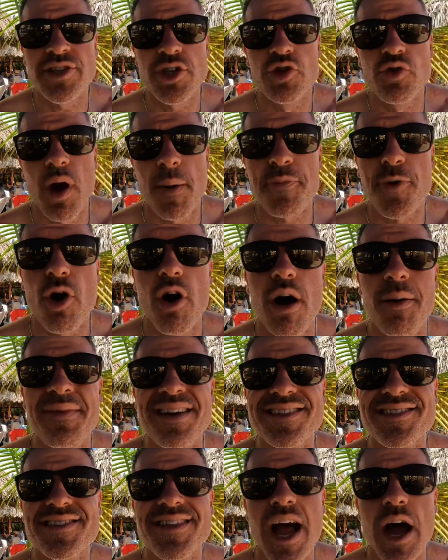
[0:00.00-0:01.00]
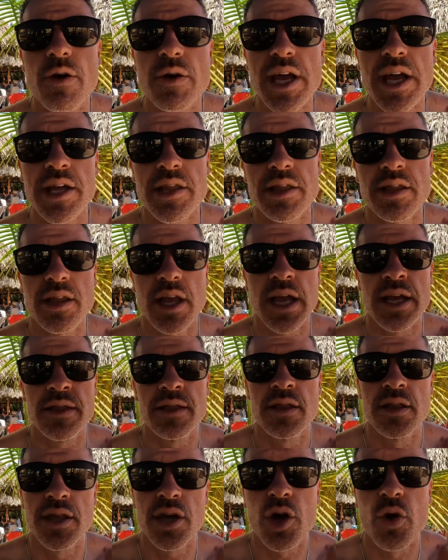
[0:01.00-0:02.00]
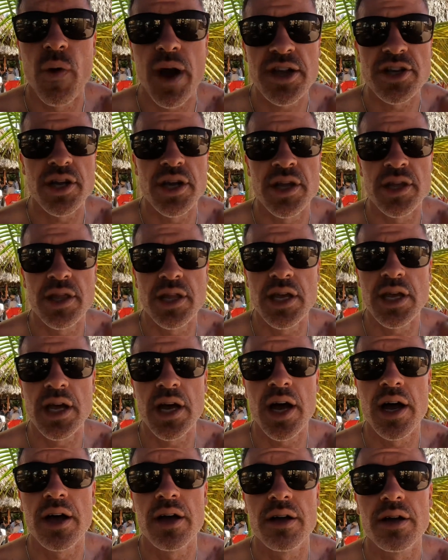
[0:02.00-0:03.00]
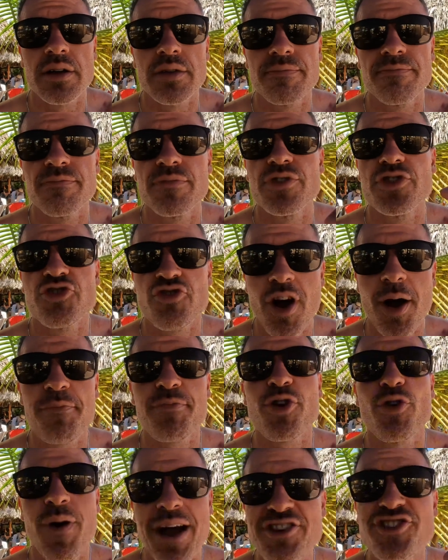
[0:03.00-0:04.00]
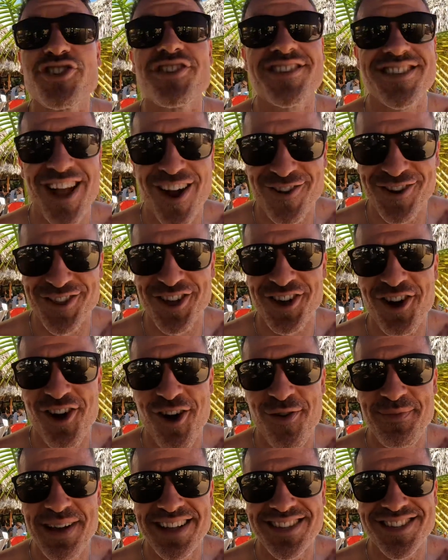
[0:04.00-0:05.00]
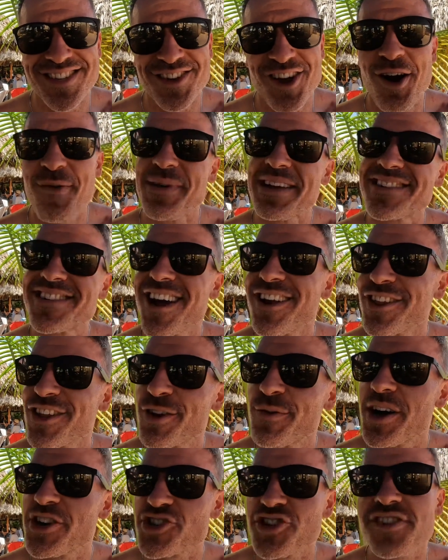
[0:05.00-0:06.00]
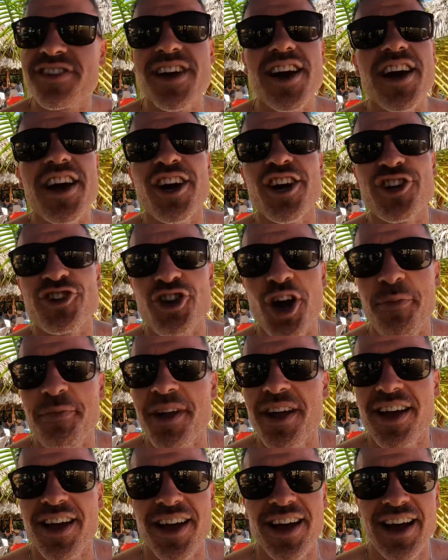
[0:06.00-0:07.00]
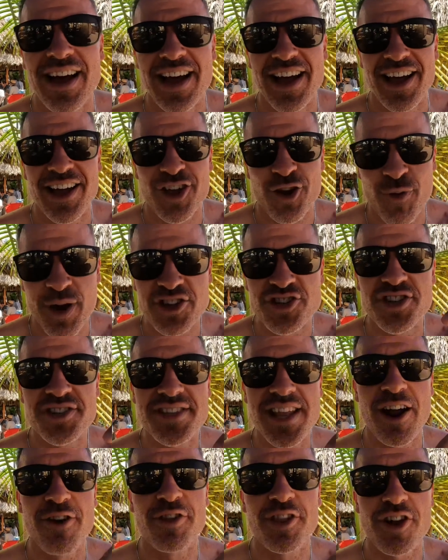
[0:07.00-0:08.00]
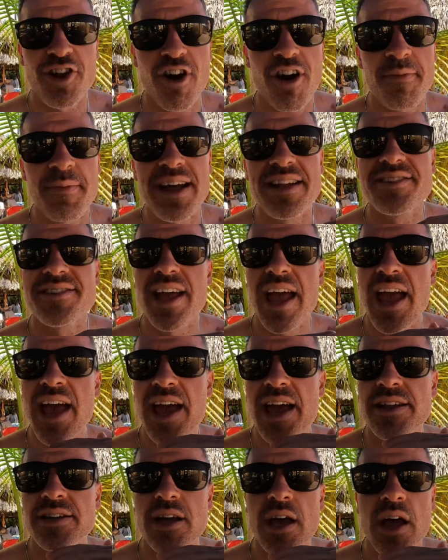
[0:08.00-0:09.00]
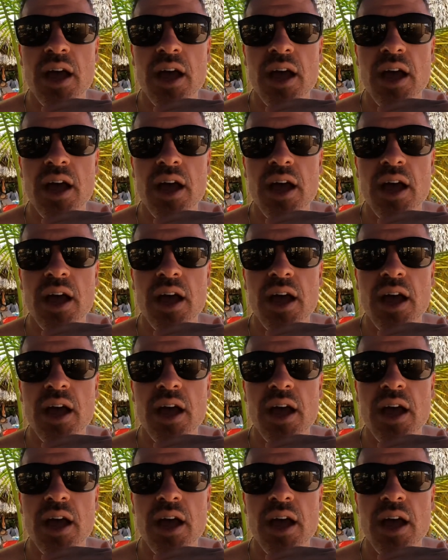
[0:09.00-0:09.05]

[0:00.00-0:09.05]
to drop comments down in the question, drop questions down in the comments down in the questions. Drop questions down in the comments, and